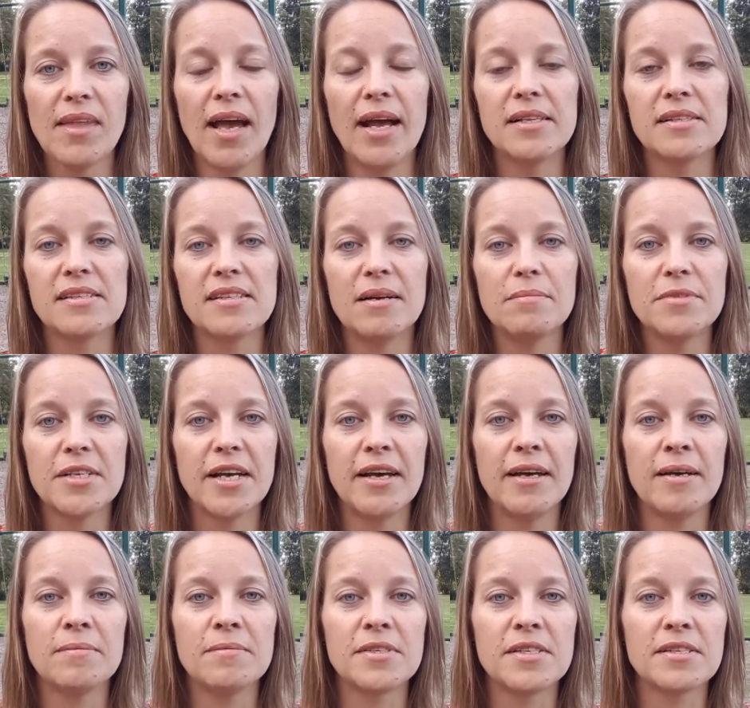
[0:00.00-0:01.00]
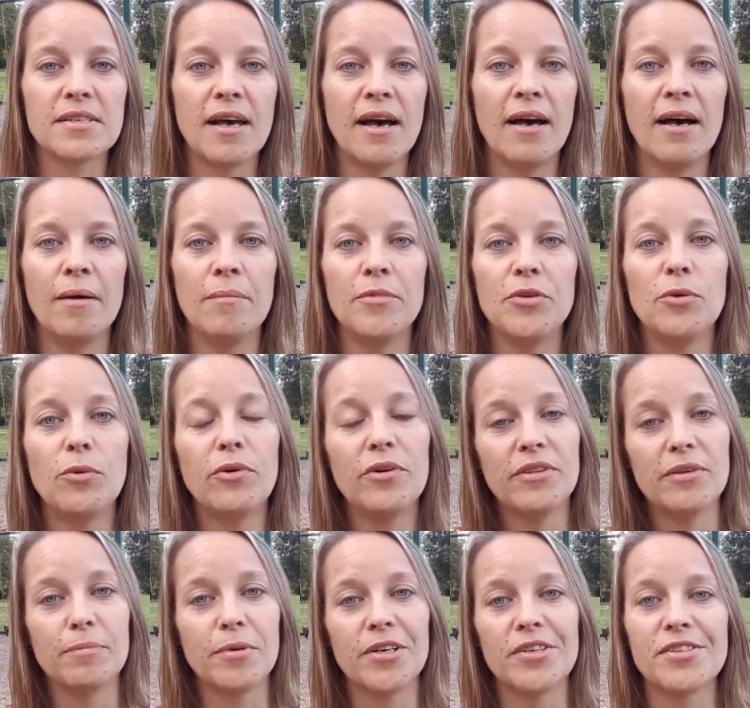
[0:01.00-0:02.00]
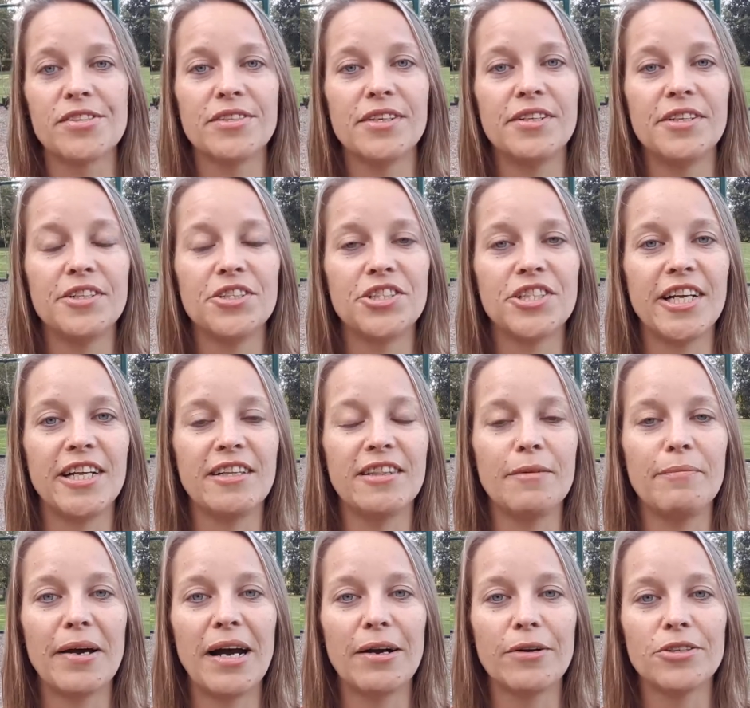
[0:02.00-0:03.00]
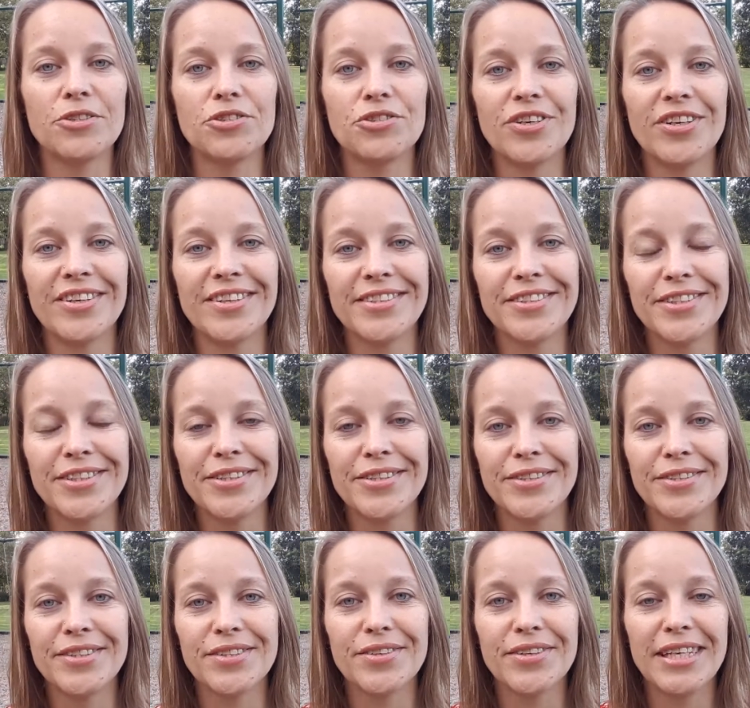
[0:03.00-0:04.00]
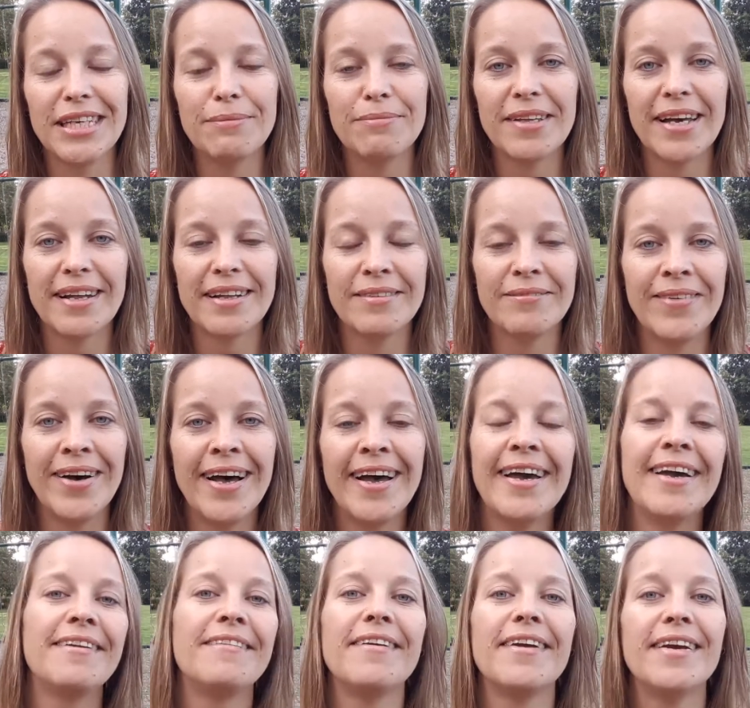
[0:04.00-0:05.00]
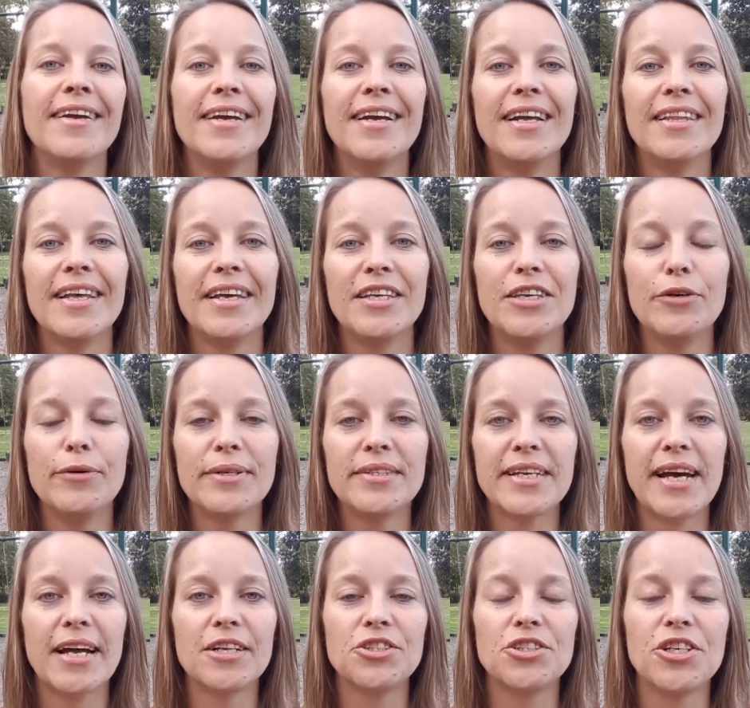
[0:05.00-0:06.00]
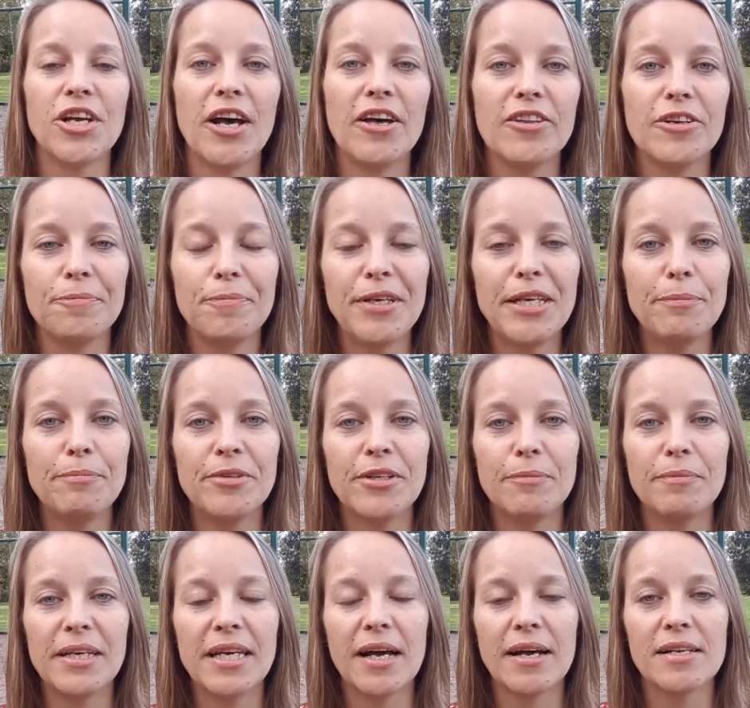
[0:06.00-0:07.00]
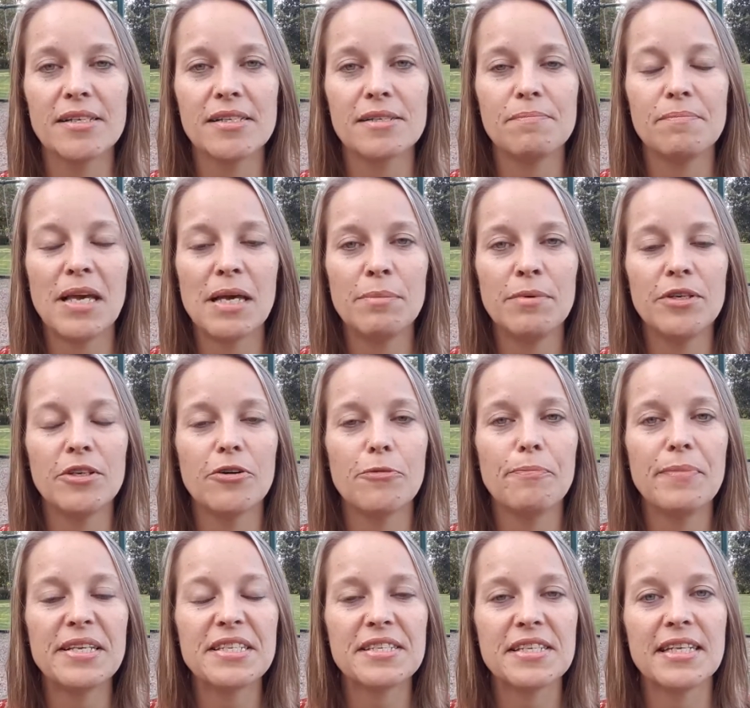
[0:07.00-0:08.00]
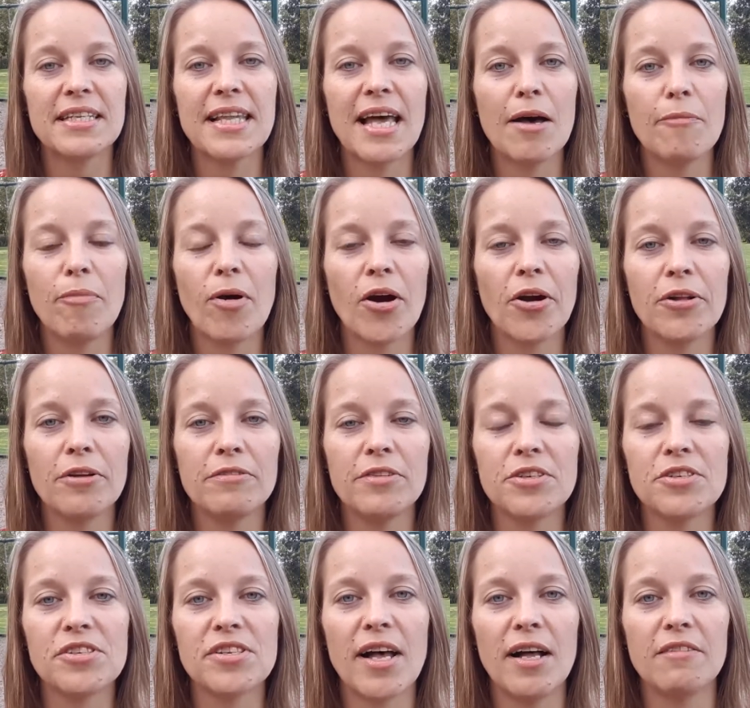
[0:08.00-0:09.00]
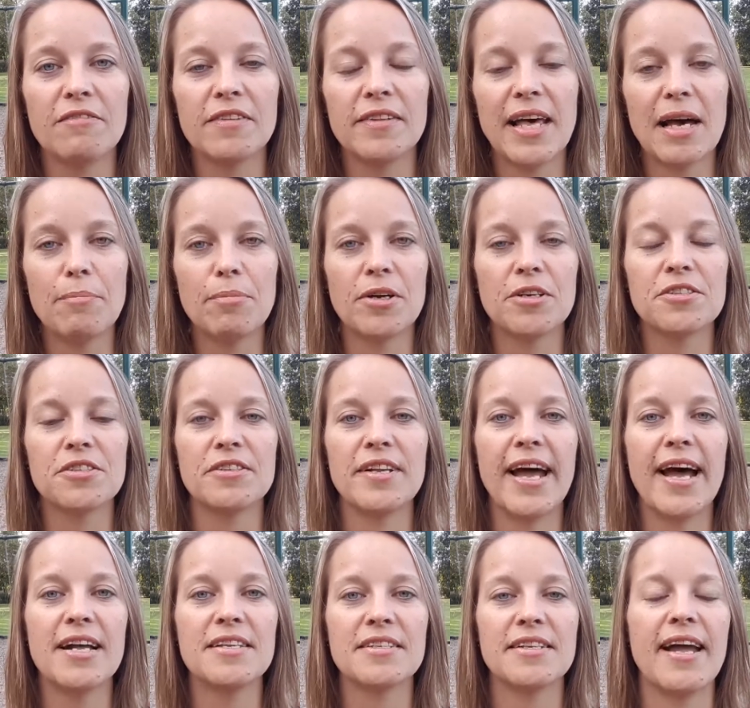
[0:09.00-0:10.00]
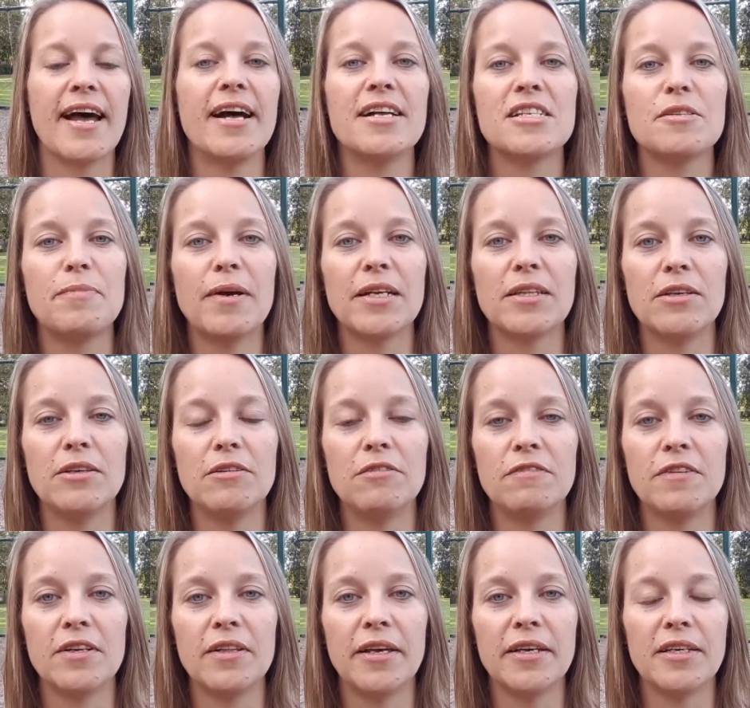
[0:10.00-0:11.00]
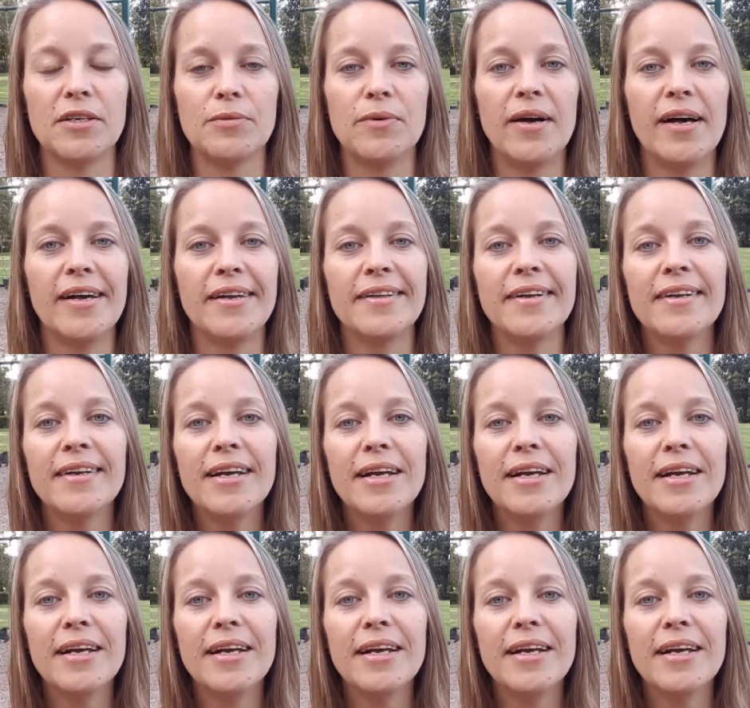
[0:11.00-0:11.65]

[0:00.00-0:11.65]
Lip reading: And sometimes you're the person initiating the power struggle too, so keep that in mind, that you attach to other people because maybe you're missing that part of yourself and that person has an aspect that you feel like you want.